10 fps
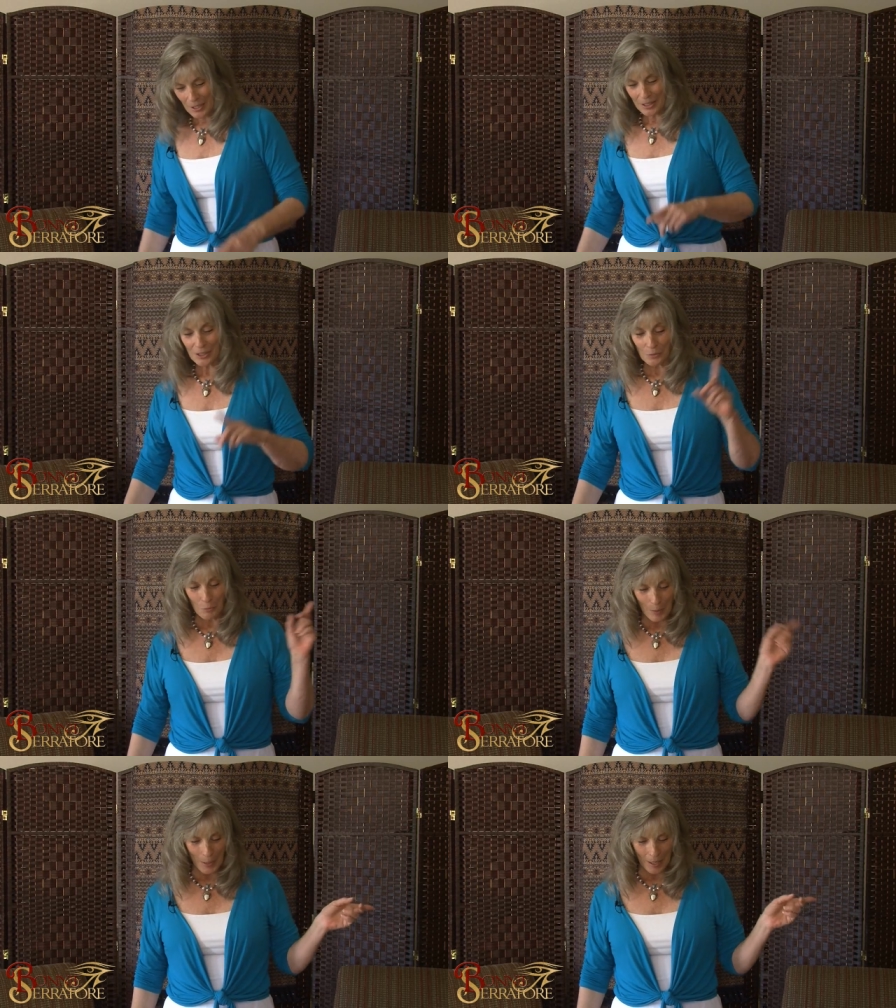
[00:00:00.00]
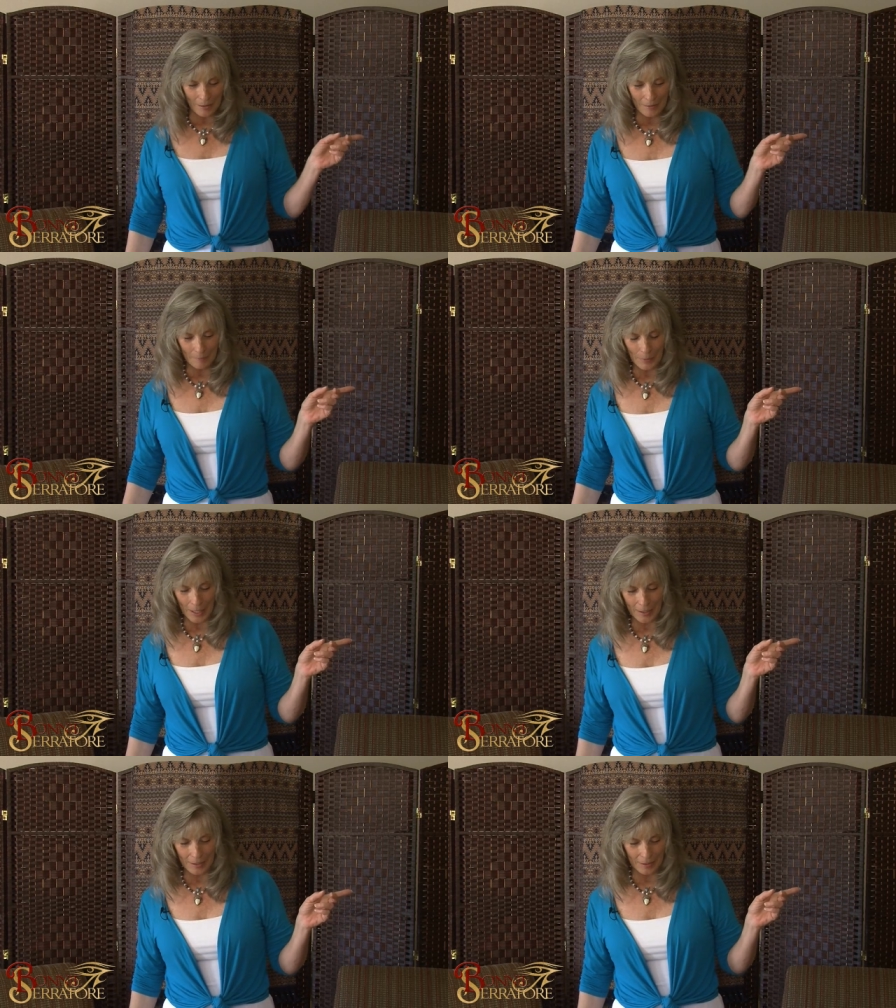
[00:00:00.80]
This is way back.
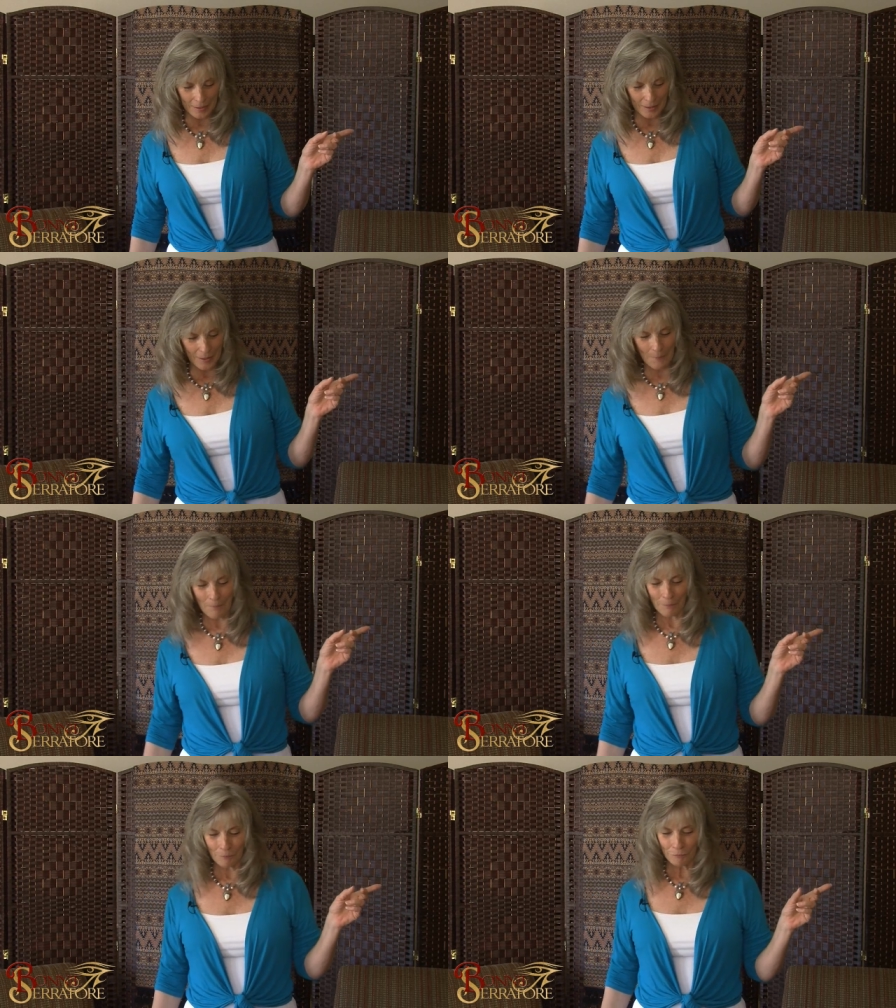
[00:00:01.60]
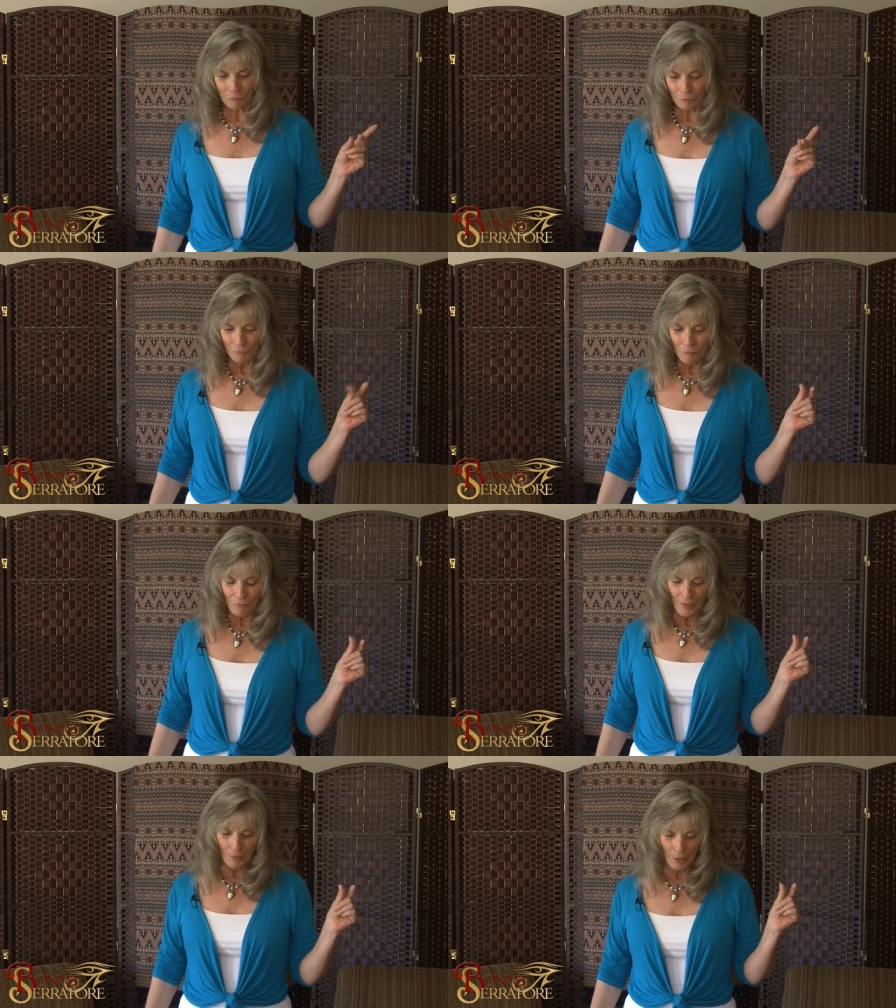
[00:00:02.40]
Back in, um,
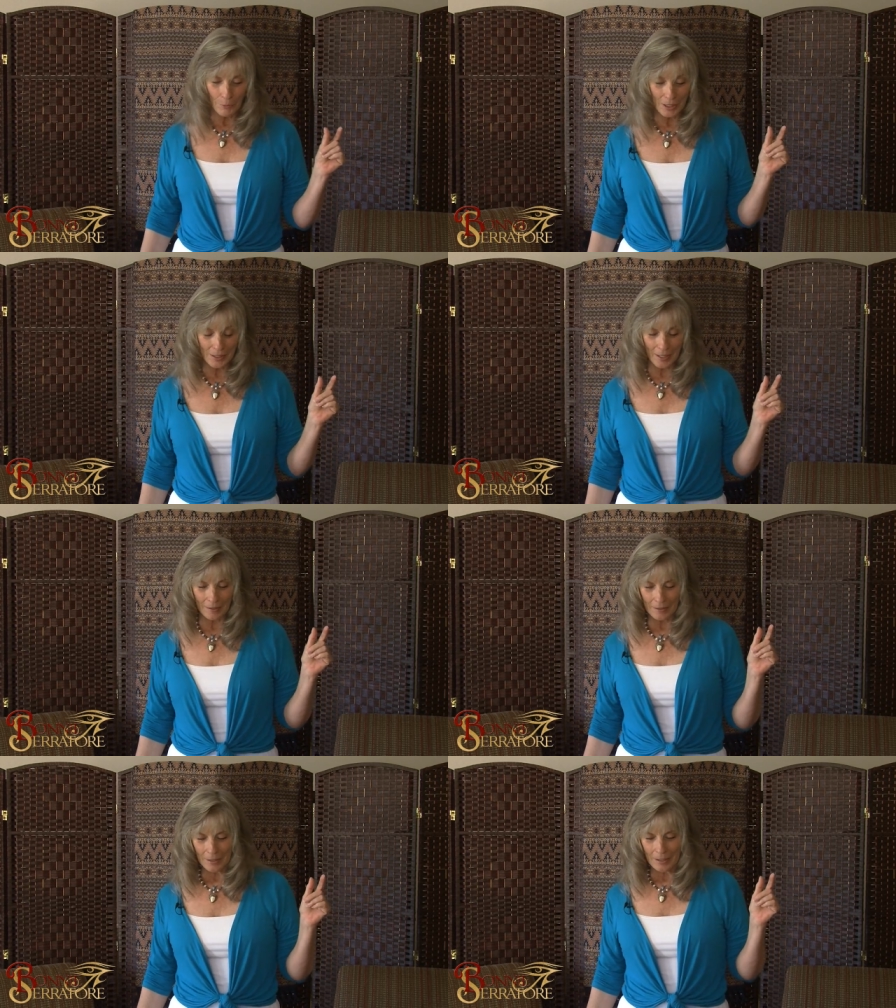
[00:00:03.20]
when was that?